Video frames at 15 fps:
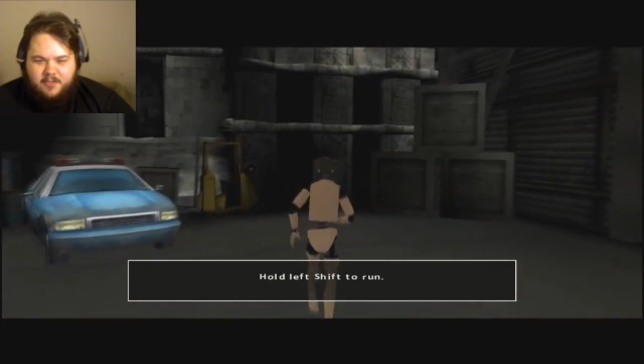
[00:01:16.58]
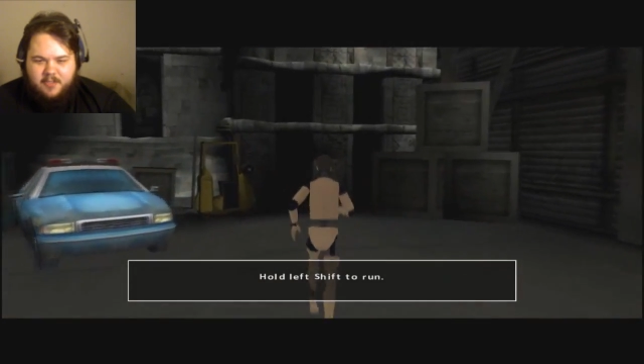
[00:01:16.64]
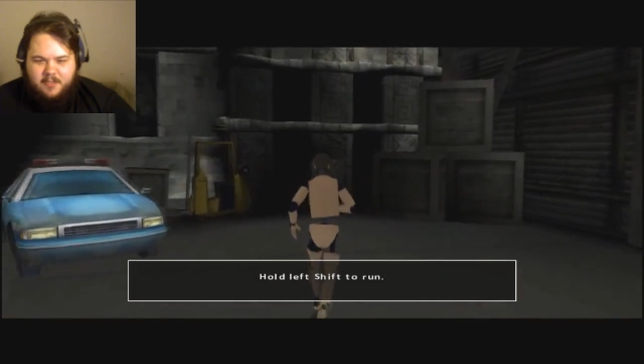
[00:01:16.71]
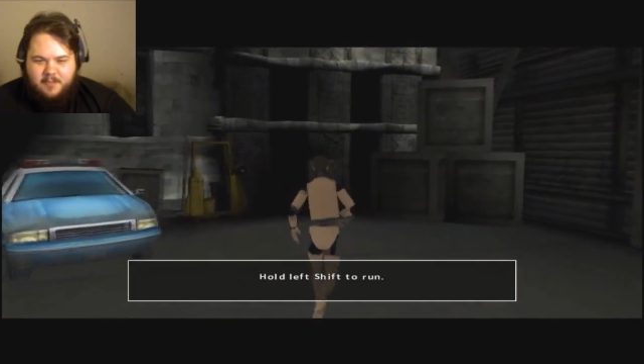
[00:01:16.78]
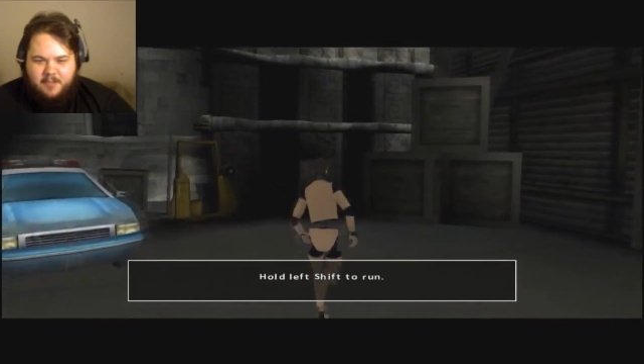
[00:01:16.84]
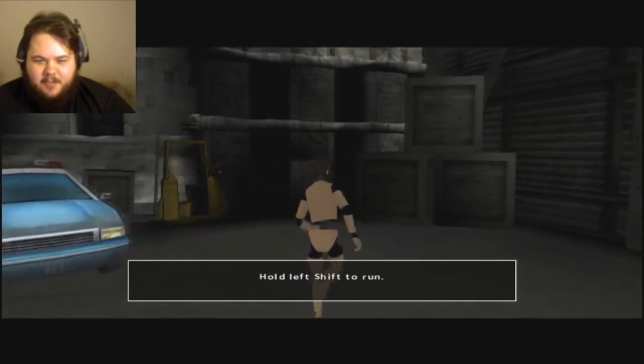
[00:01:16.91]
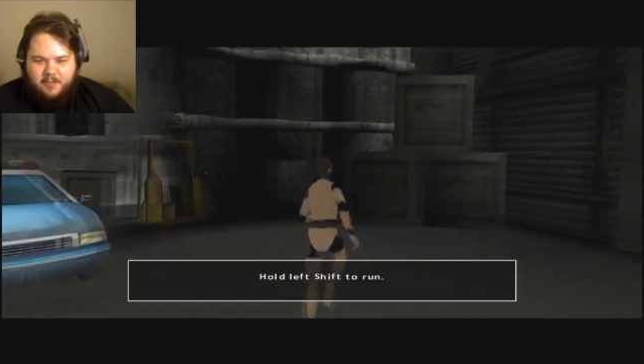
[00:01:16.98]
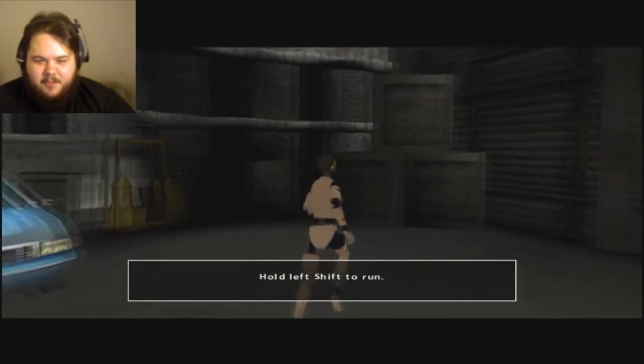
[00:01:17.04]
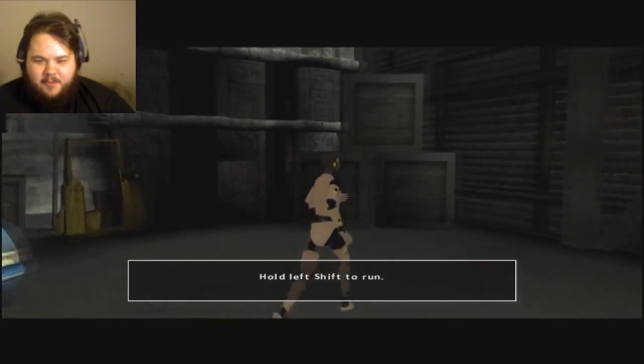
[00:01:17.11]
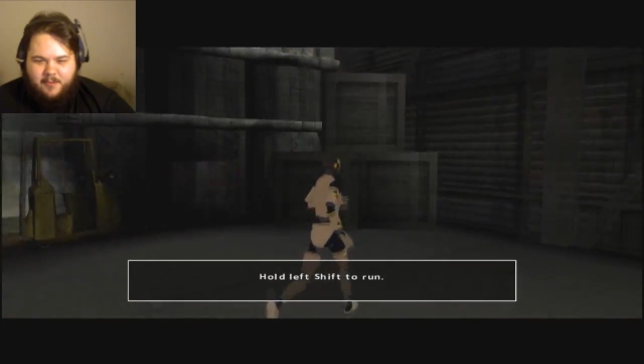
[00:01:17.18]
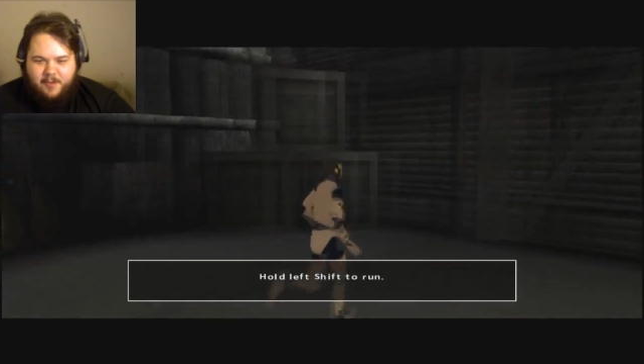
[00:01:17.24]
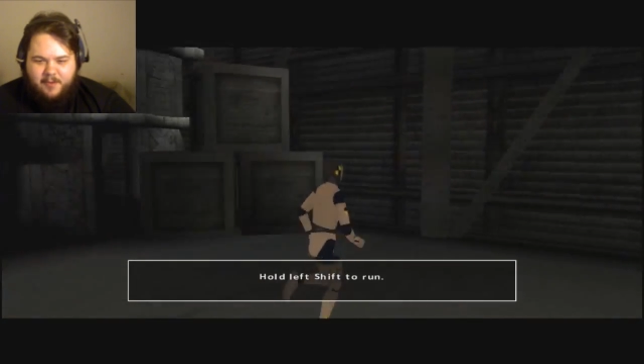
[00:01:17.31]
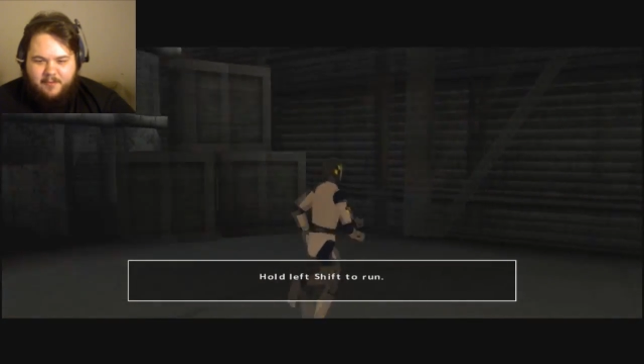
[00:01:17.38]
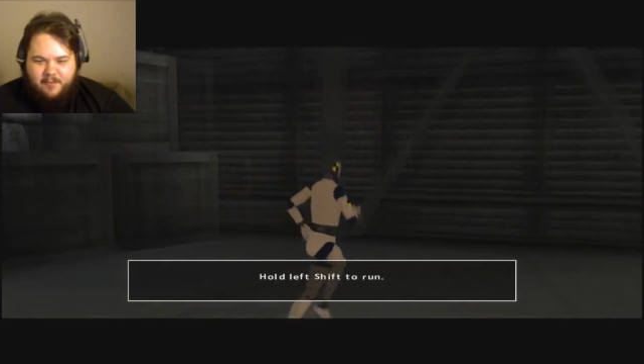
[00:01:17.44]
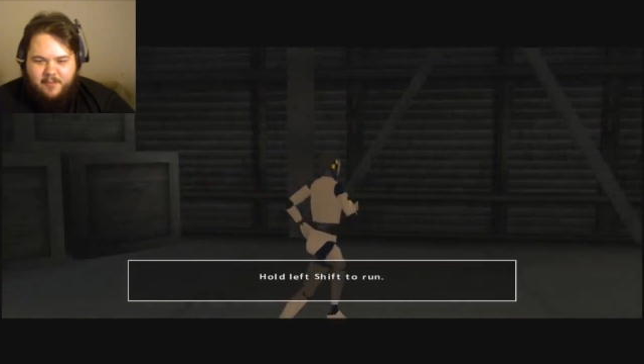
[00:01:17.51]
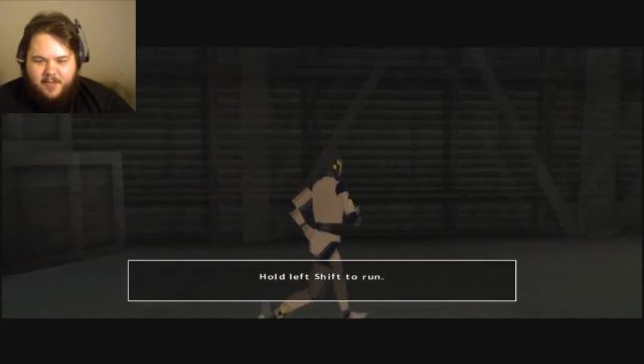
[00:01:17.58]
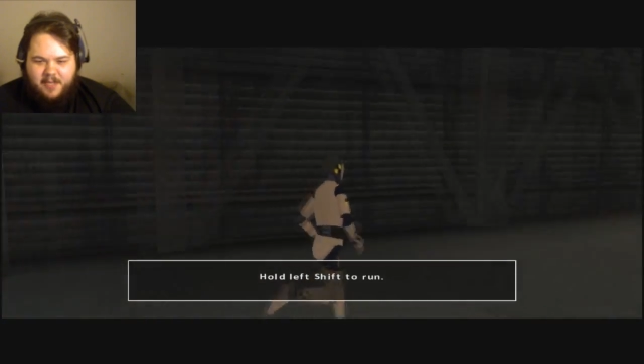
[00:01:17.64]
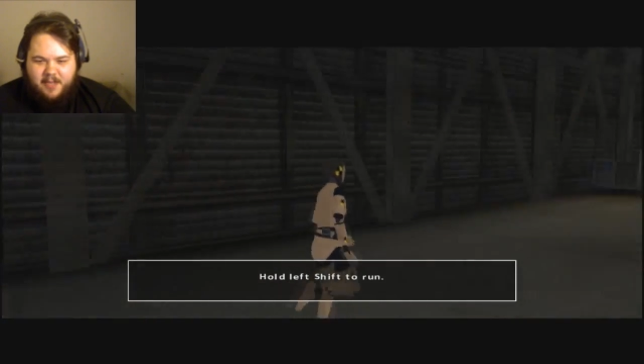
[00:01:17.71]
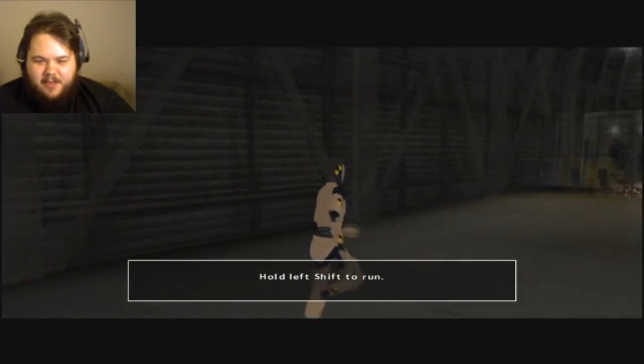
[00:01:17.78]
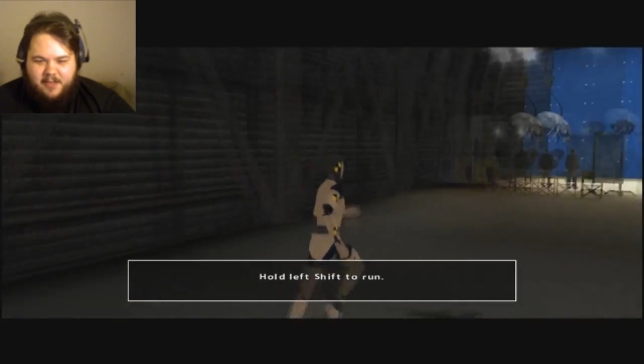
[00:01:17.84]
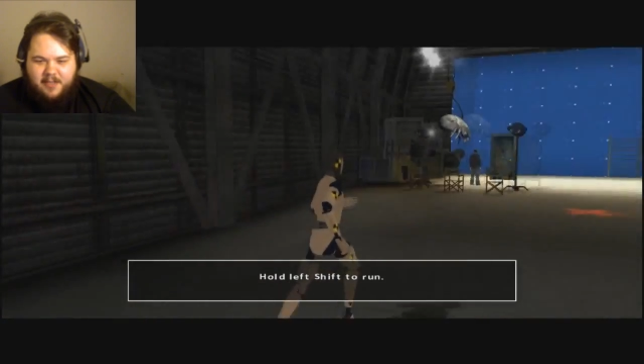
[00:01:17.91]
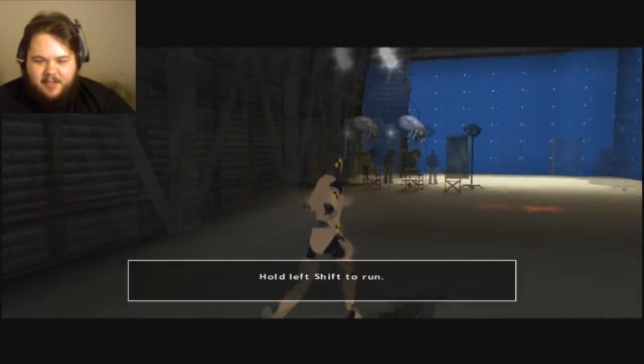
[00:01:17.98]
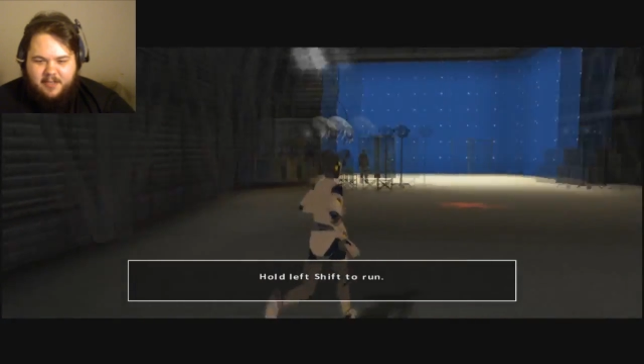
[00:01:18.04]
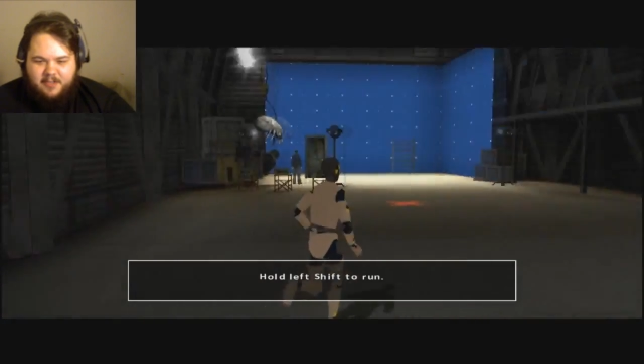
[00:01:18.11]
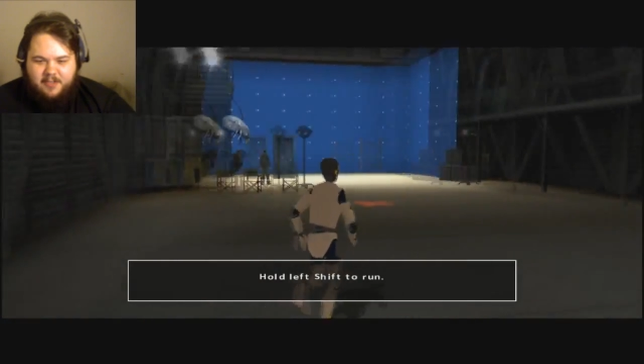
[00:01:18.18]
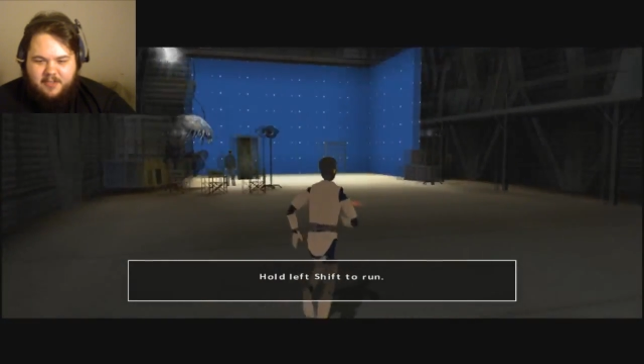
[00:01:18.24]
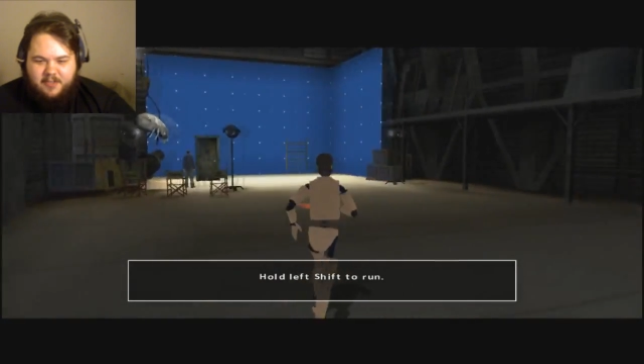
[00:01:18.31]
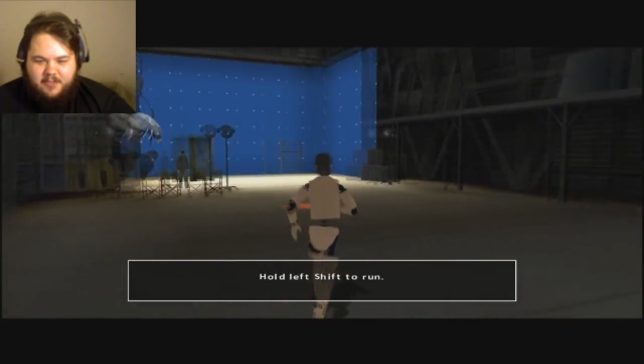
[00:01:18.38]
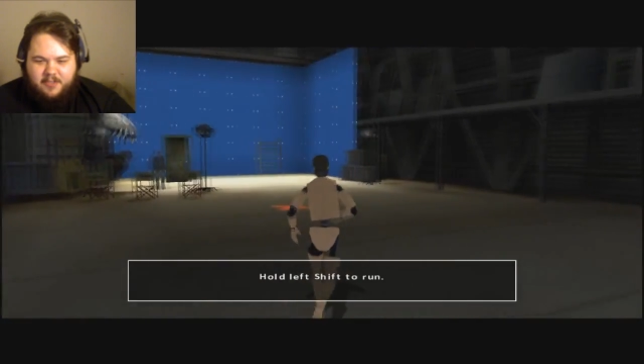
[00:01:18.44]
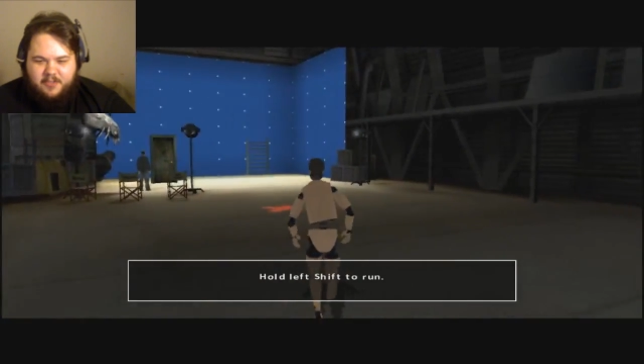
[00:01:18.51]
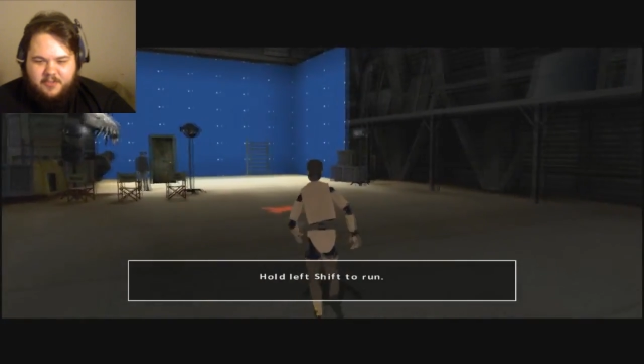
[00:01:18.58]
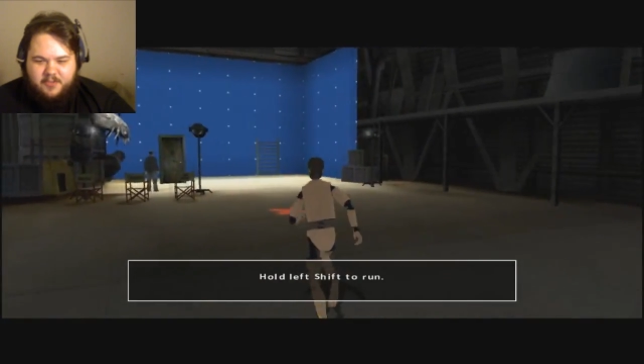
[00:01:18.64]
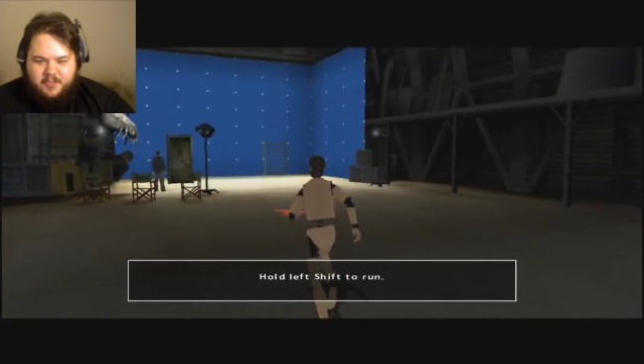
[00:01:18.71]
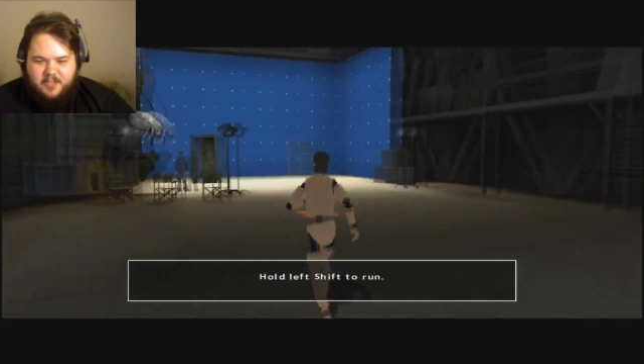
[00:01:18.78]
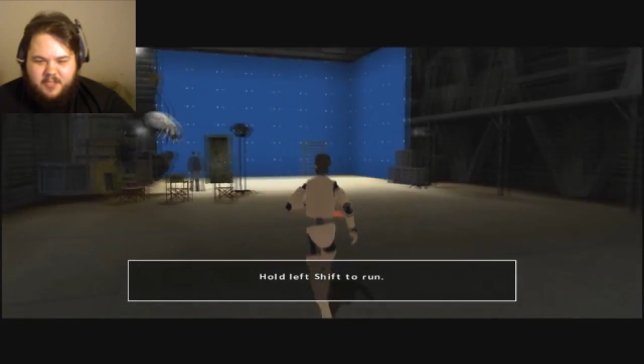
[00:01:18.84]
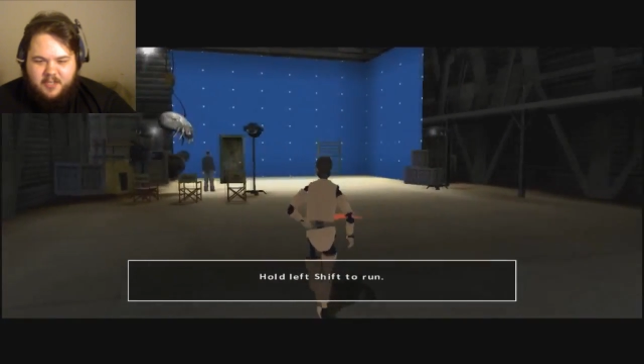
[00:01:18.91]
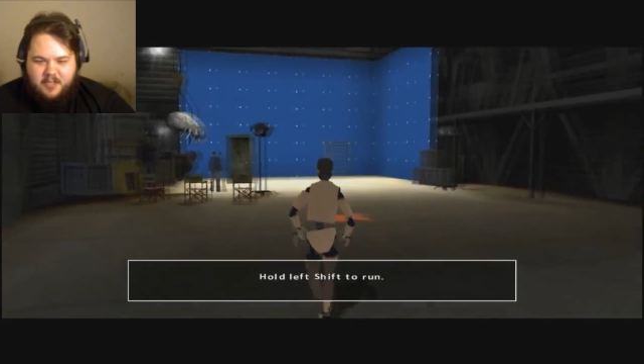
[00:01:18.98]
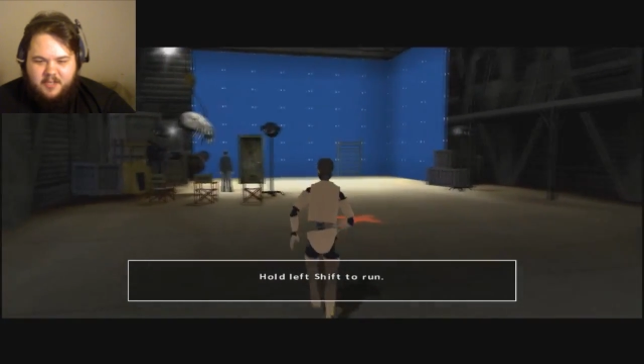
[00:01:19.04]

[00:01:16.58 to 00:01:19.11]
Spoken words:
are going to be a little bit weird for me. I think I'll use,